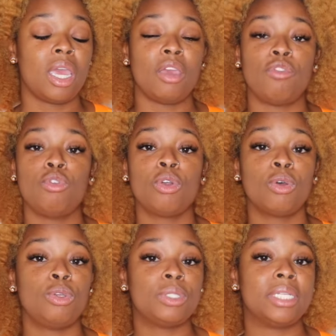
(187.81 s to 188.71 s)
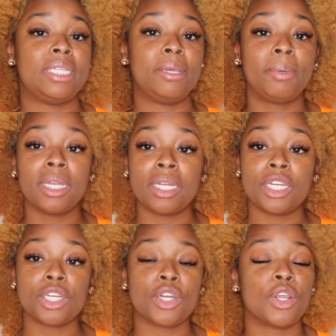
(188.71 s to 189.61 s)
If you don't use a deep
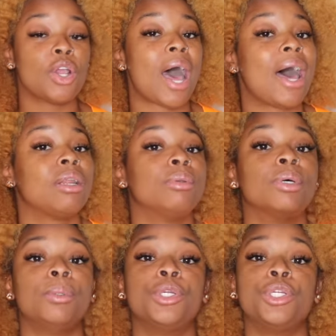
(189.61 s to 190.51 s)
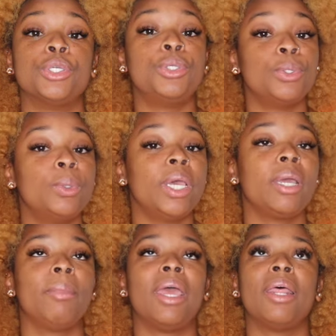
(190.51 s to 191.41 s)
conditioner, I don't know what you're
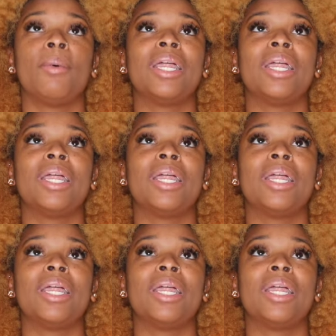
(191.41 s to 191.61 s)
doing, man.